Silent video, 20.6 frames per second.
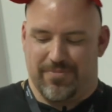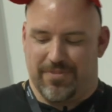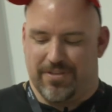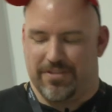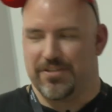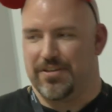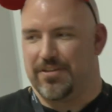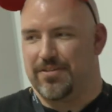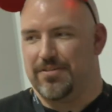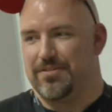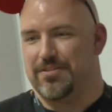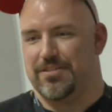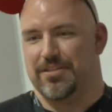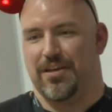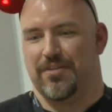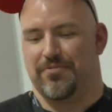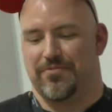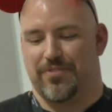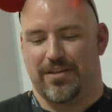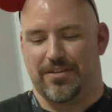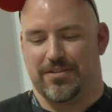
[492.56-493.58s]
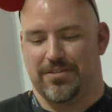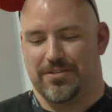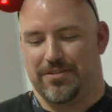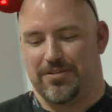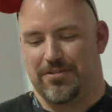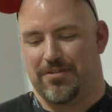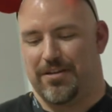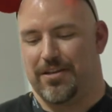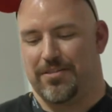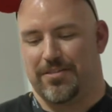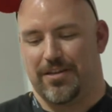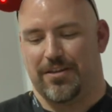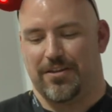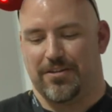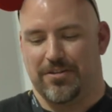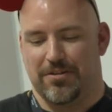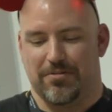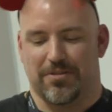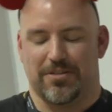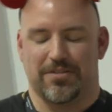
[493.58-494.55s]
ZFS, anything you
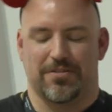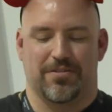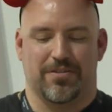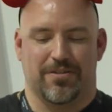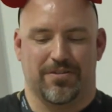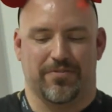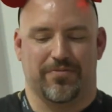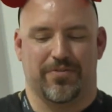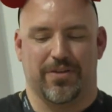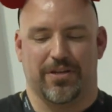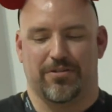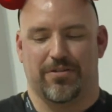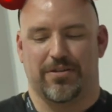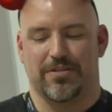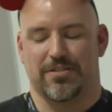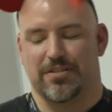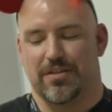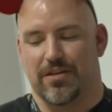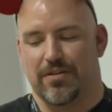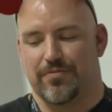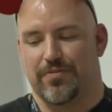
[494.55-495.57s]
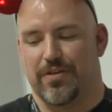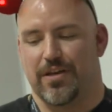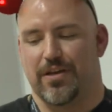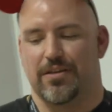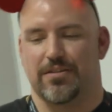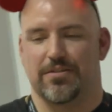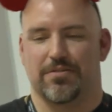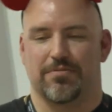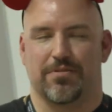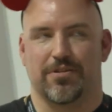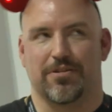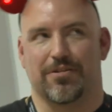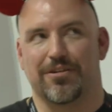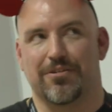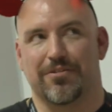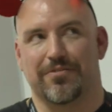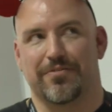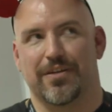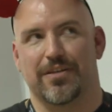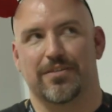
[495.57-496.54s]
do with configuring ZFS with your
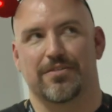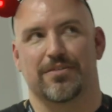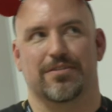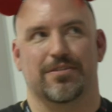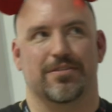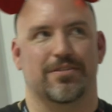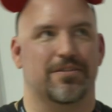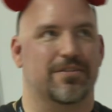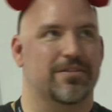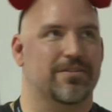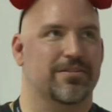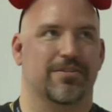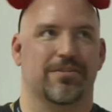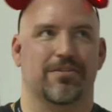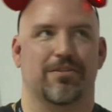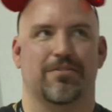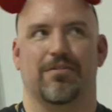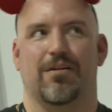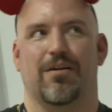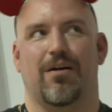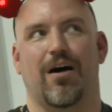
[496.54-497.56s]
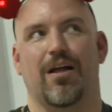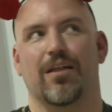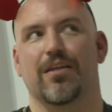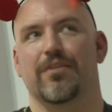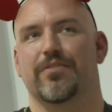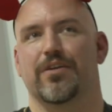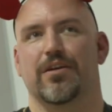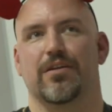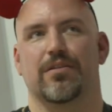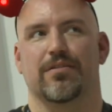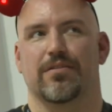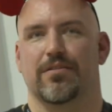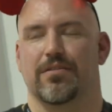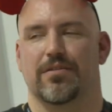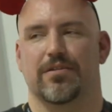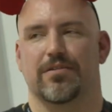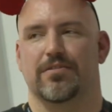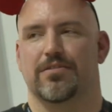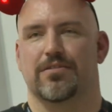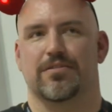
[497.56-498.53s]
interfaces, all of it,
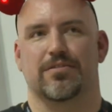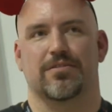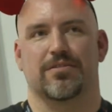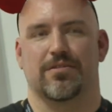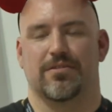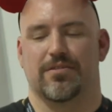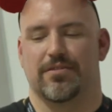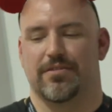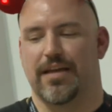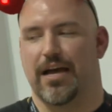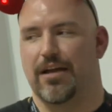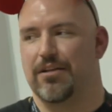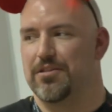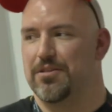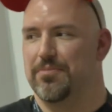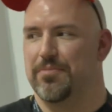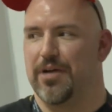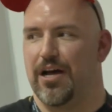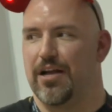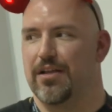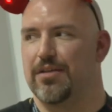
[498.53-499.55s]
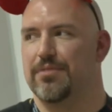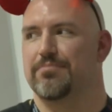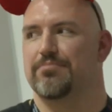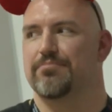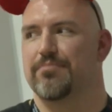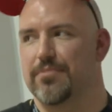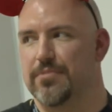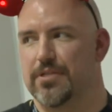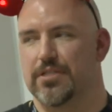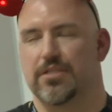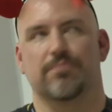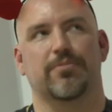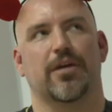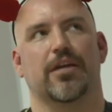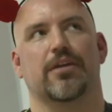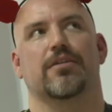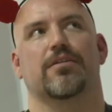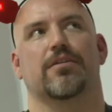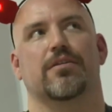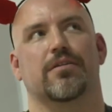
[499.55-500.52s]
it's down at the bottom, it's
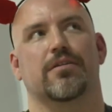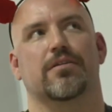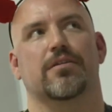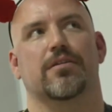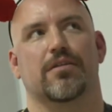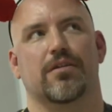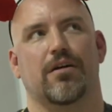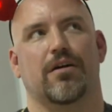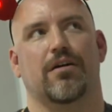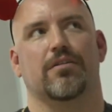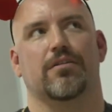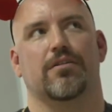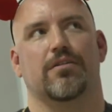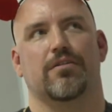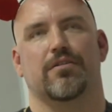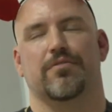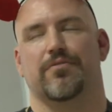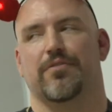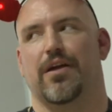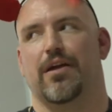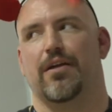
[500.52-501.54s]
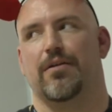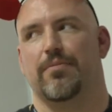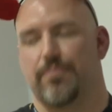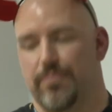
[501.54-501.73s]
making a call to notifier.